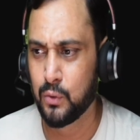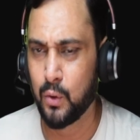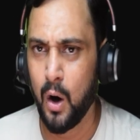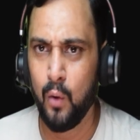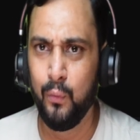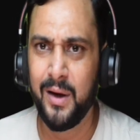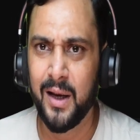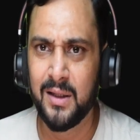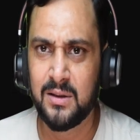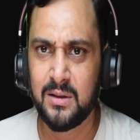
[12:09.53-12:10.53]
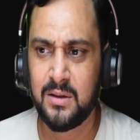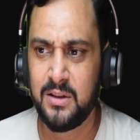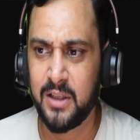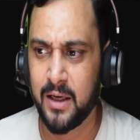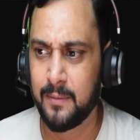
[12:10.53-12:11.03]
So how we can
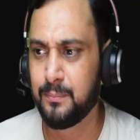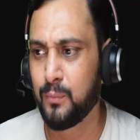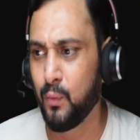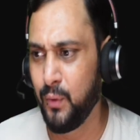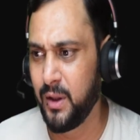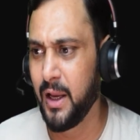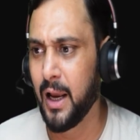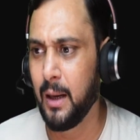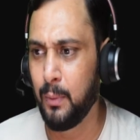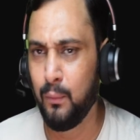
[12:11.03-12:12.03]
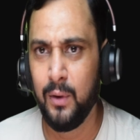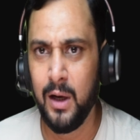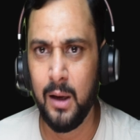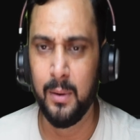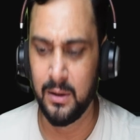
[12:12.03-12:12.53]
check? With the help of
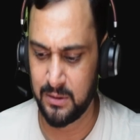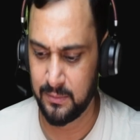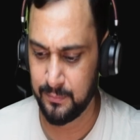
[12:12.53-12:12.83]
labels.